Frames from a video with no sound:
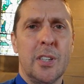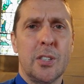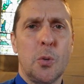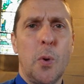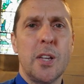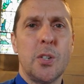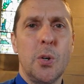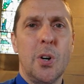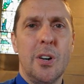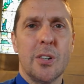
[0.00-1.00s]
So where's
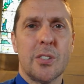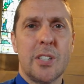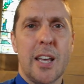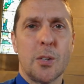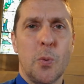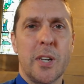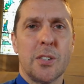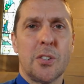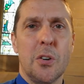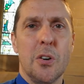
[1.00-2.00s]
your heart set? Where
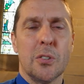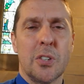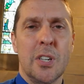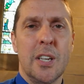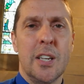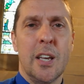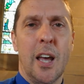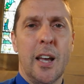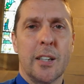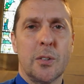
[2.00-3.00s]
does God's
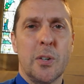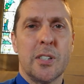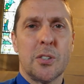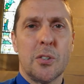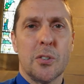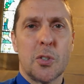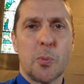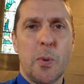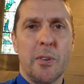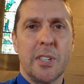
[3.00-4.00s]

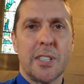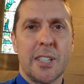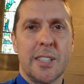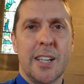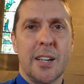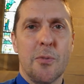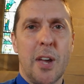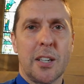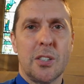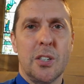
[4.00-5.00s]
Spirit
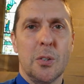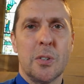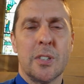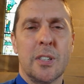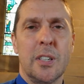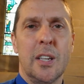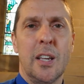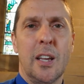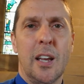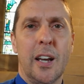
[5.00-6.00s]
direct you?
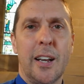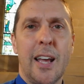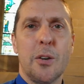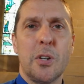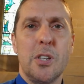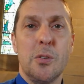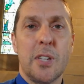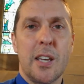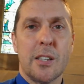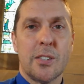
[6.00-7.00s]
And how can you
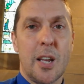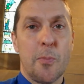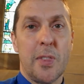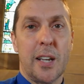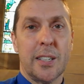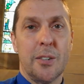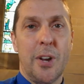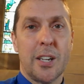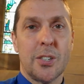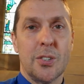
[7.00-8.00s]
take a step in that
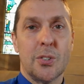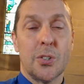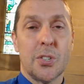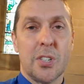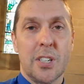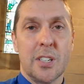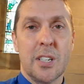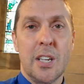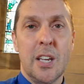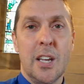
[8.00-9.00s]
direction, trusting
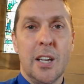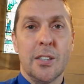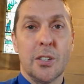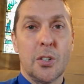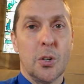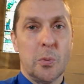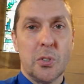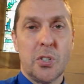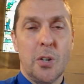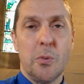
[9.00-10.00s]
that God will
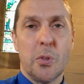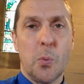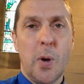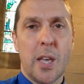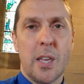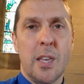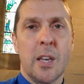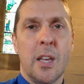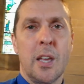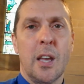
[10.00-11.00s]
show you the way
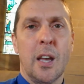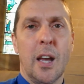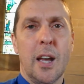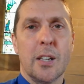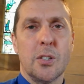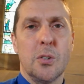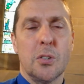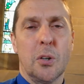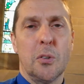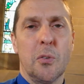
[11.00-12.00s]
as you
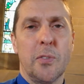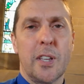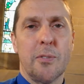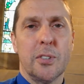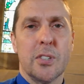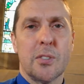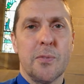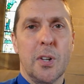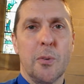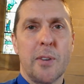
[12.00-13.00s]
show your faithfulness and
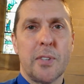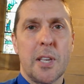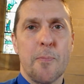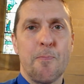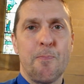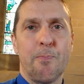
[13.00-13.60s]
follow after him?